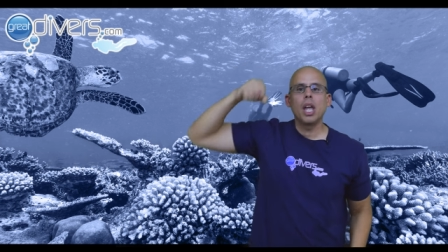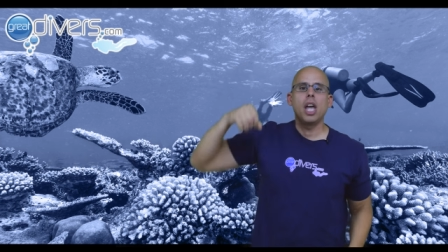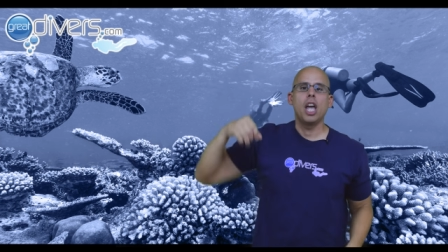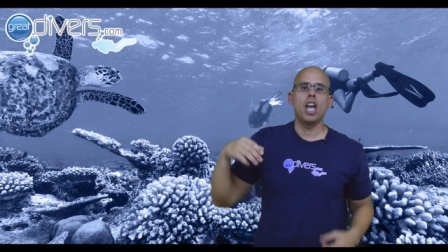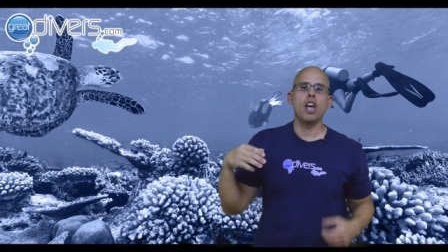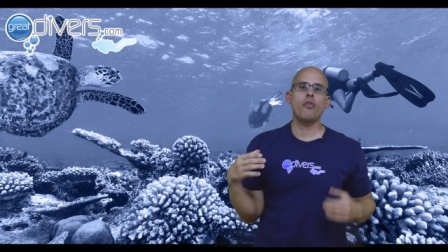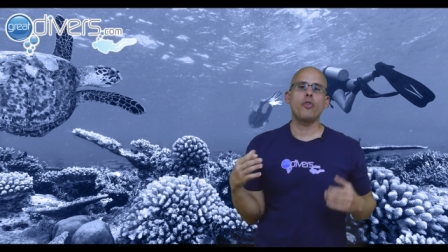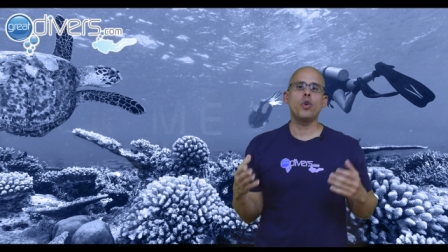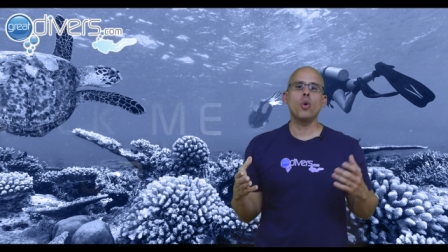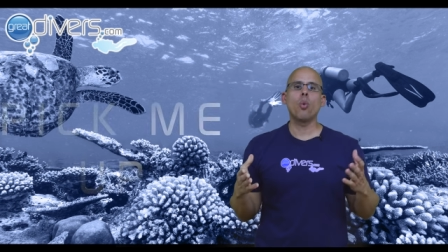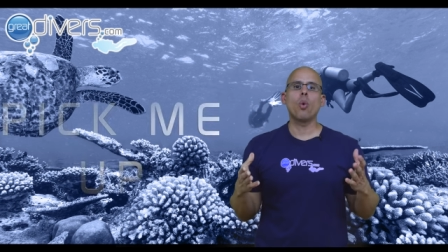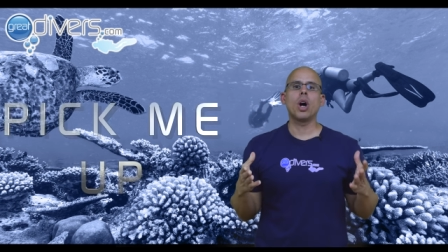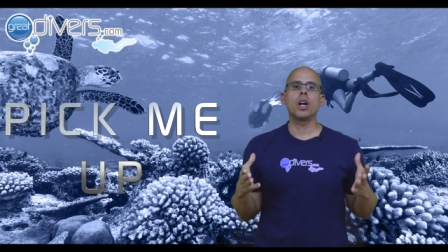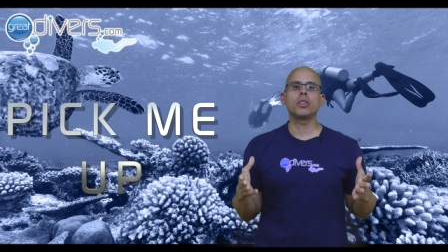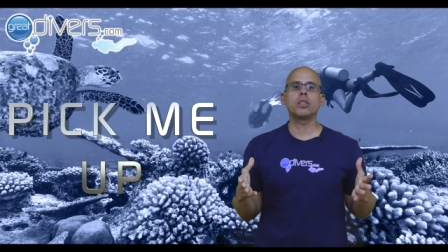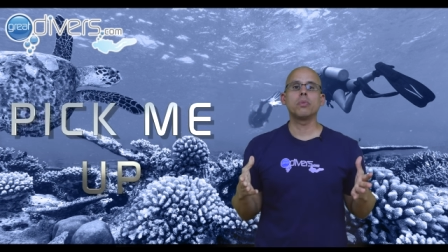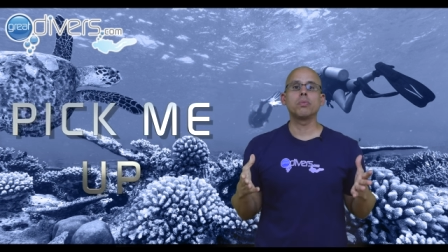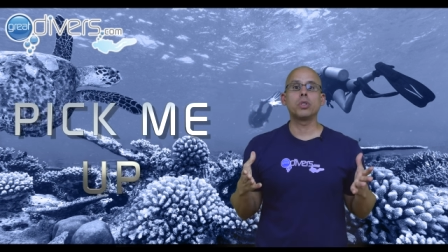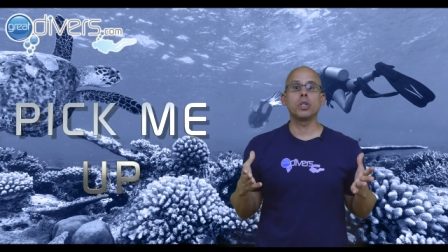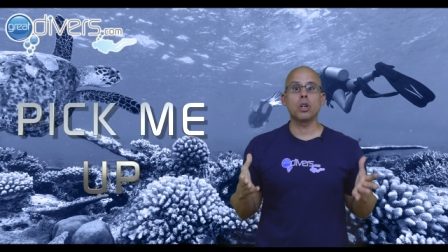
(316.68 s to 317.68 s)
If you
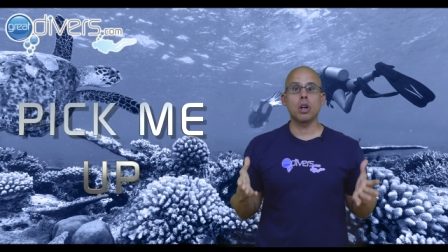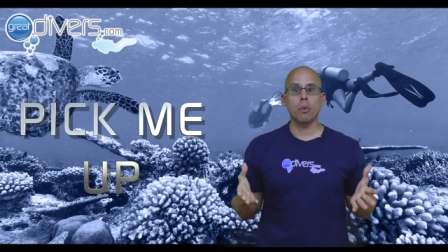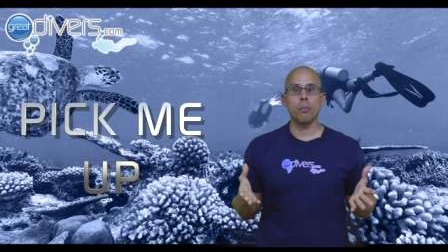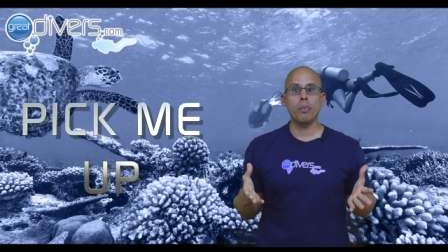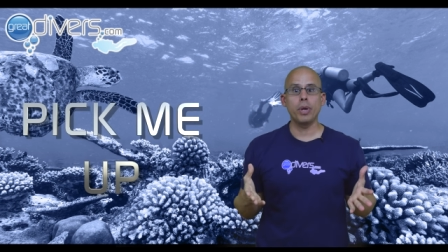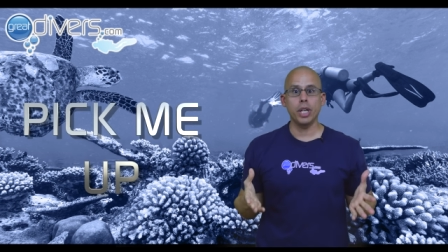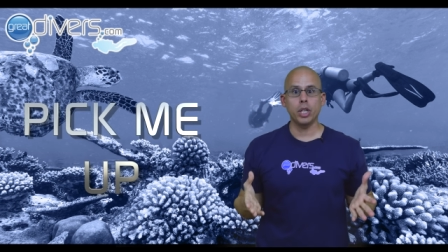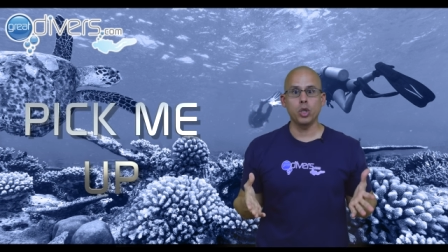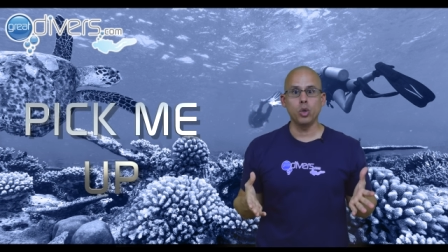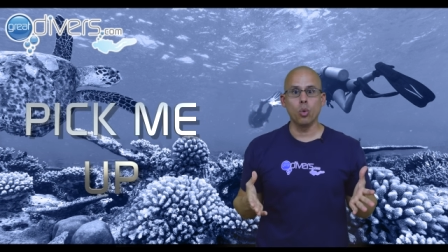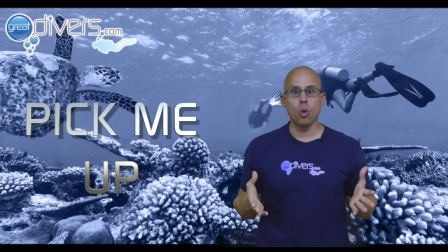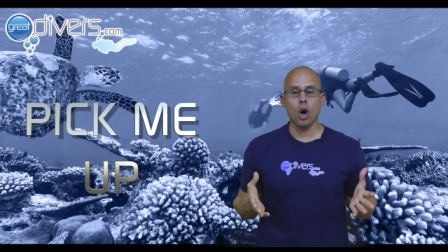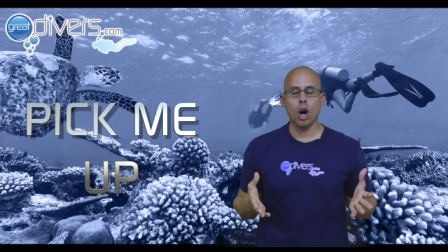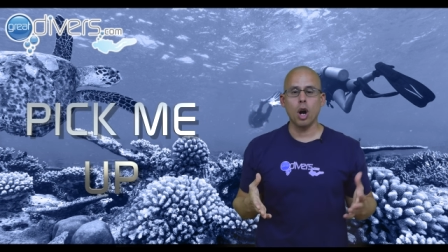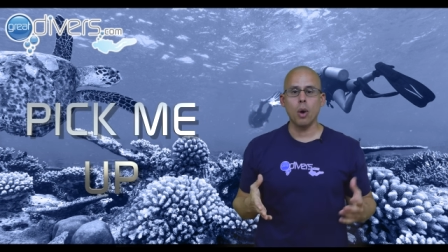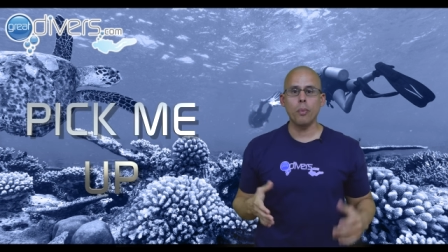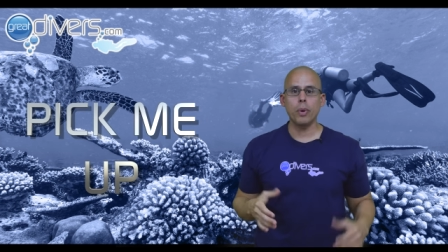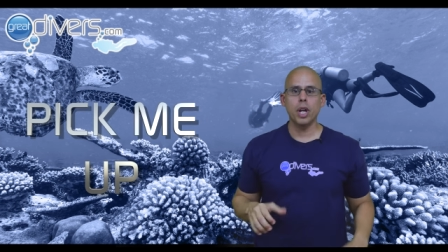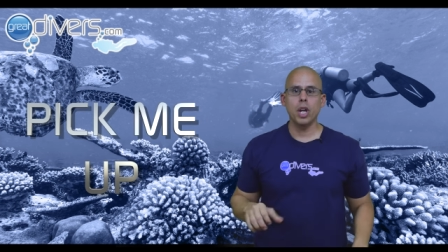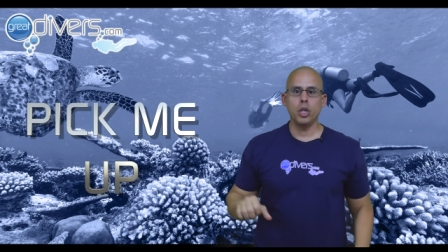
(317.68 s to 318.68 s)
want them to come pick you
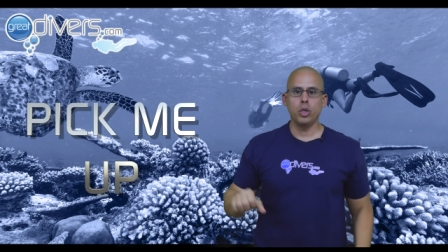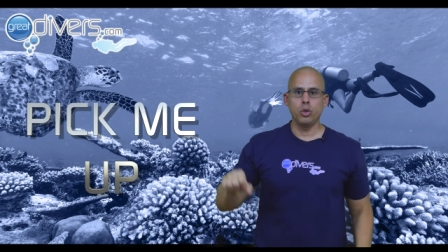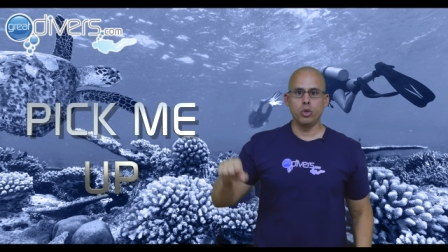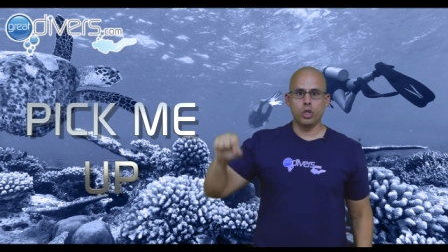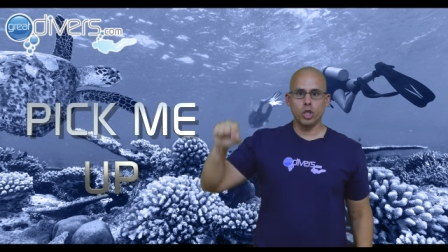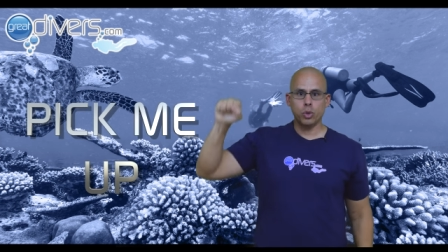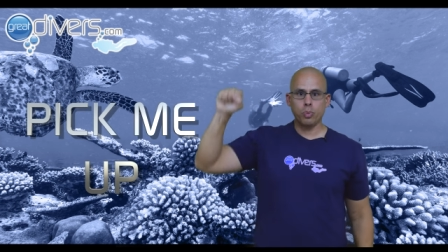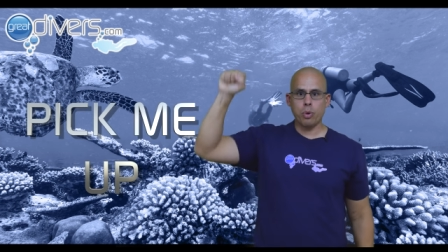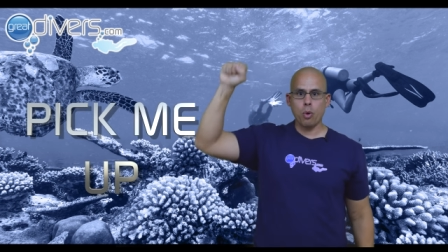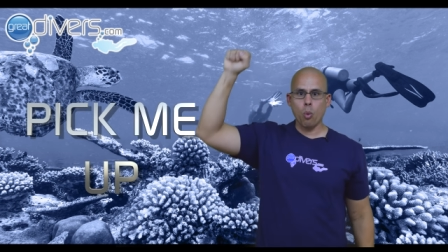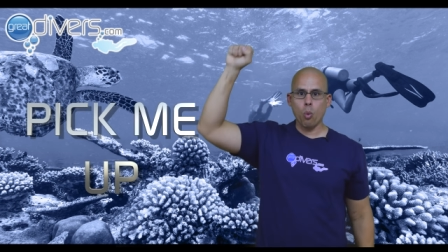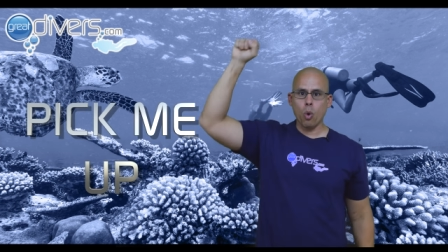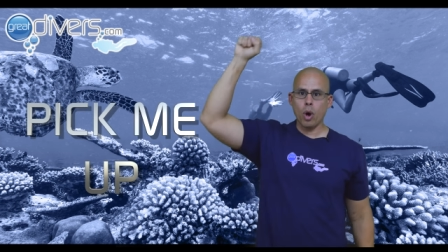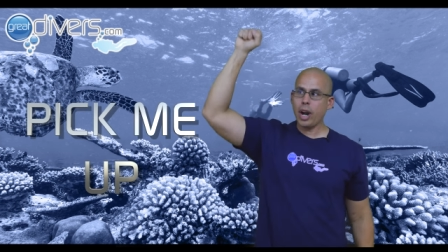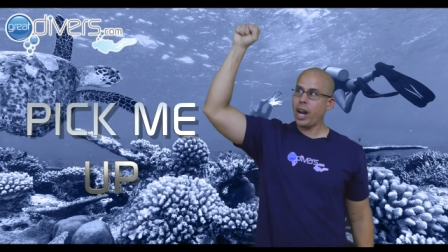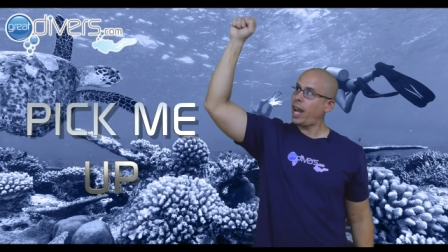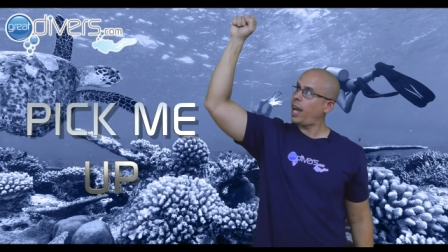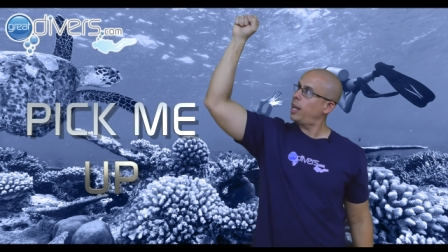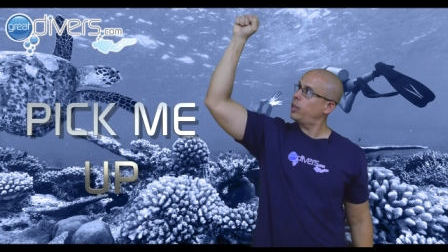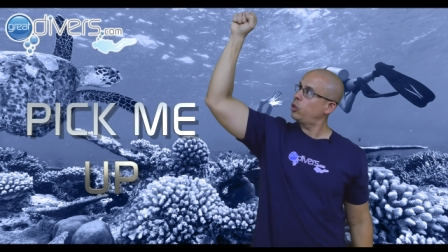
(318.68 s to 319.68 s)
up, you just put
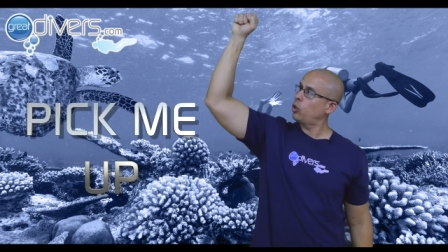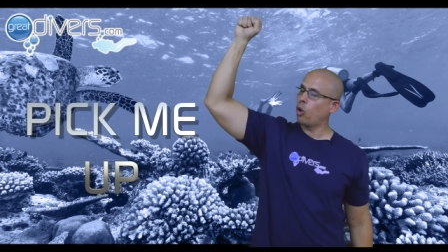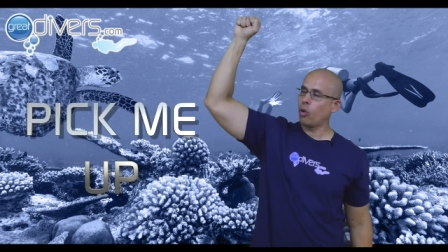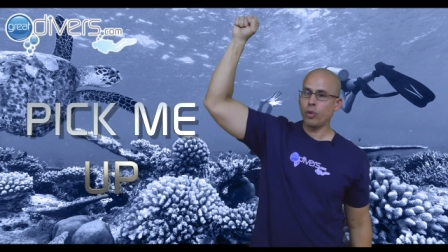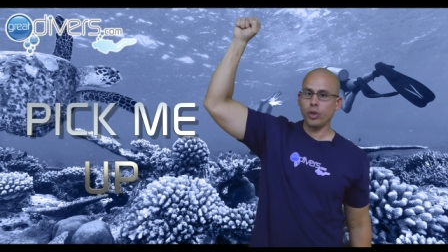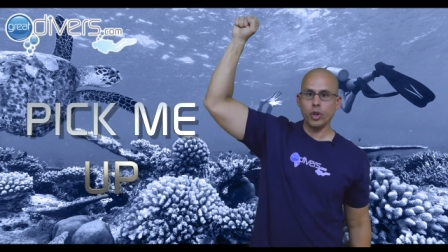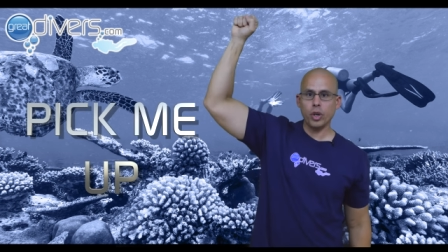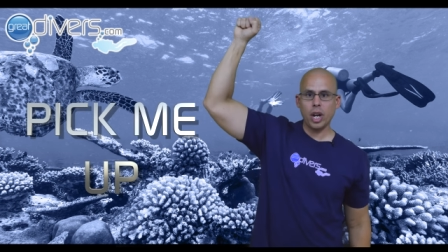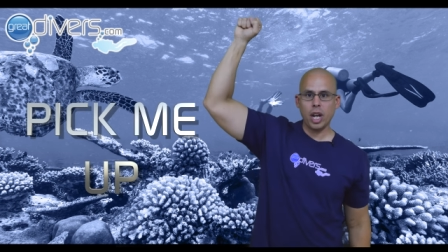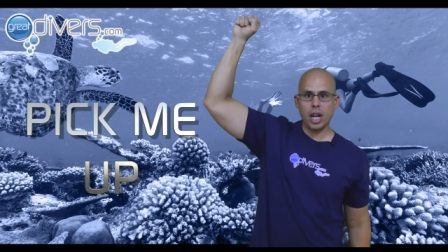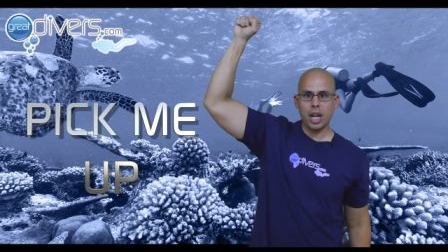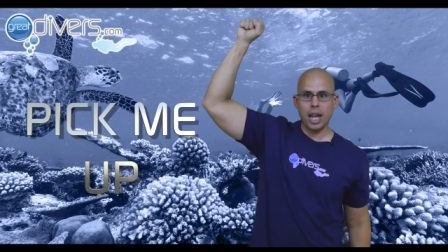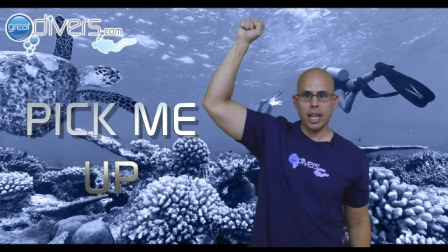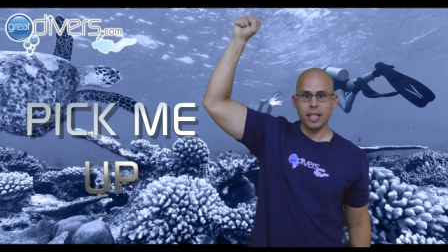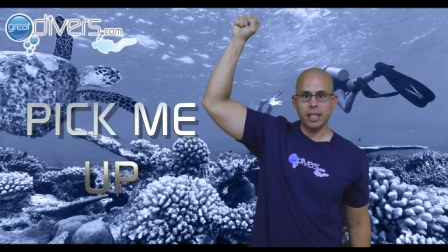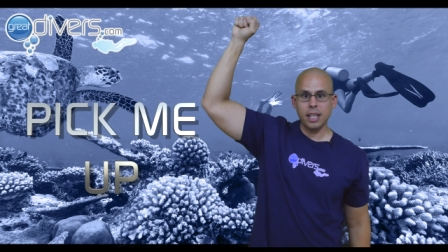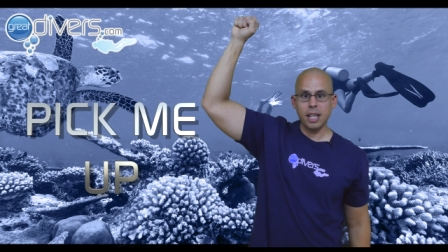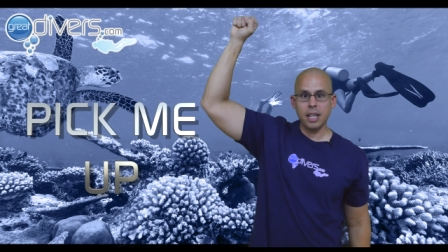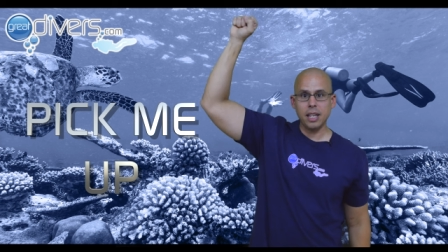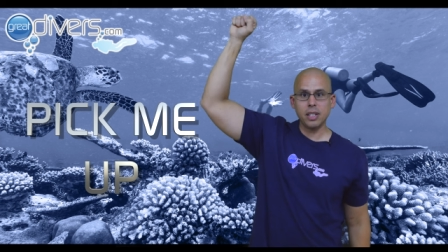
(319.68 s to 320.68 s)
one hand over your head
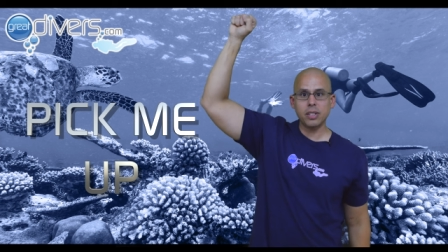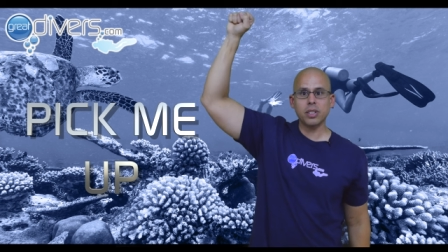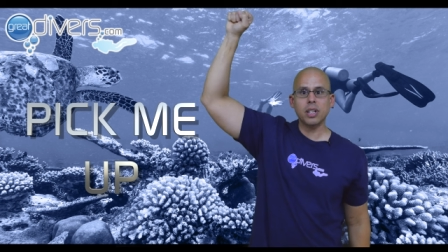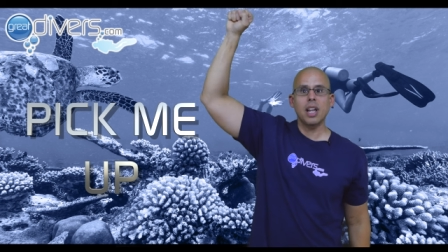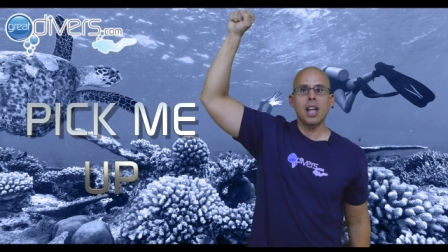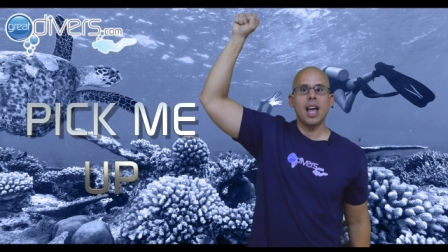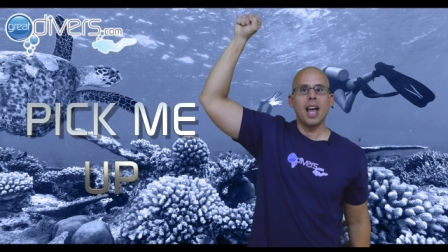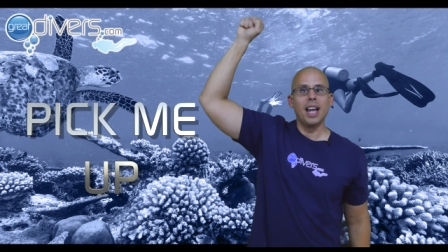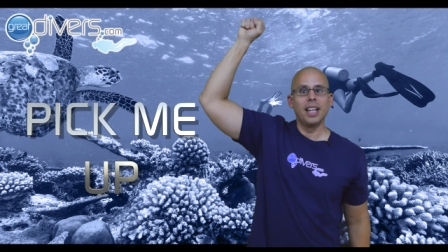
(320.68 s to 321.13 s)
like this,